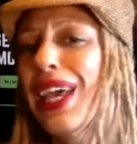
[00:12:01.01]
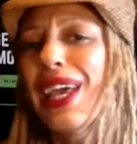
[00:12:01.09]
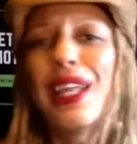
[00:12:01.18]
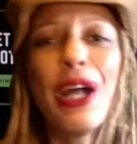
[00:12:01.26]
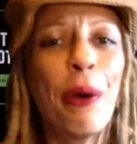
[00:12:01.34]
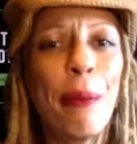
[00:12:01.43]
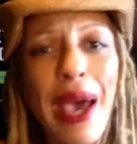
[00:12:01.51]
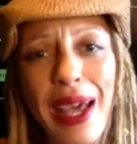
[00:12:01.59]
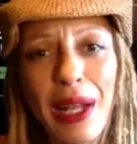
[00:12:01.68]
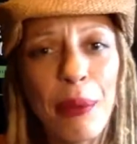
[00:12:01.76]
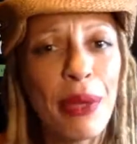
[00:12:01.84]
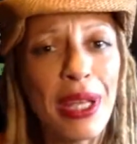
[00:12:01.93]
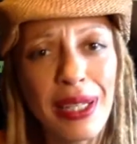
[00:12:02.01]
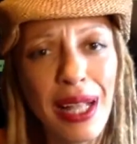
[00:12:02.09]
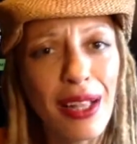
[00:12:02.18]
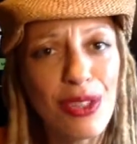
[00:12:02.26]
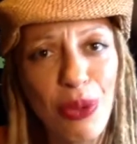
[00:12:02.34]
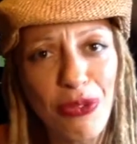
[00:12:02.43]
It don't matter. $1 million
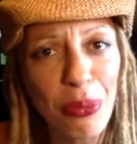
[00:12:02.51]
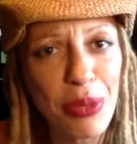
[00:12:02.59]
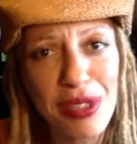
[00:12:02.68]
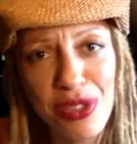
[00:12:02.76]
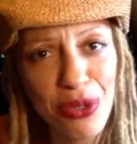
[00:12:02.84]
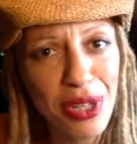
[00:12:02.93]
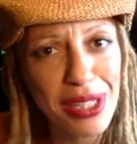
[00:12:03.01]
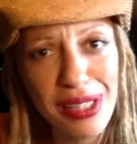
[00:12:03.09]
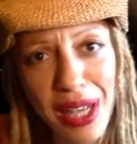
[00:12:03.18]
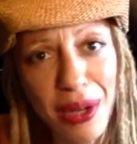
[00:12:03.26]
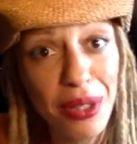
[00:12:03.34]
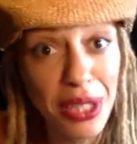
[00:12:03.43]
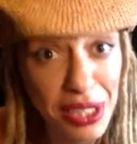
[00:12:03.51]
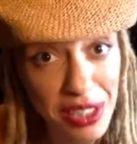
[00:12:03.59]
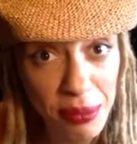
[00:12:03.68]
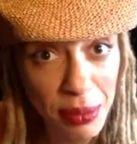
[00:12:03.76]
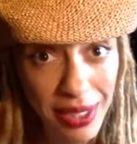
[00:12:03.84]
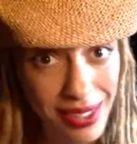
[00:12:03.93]
worth of business credit sound good to me.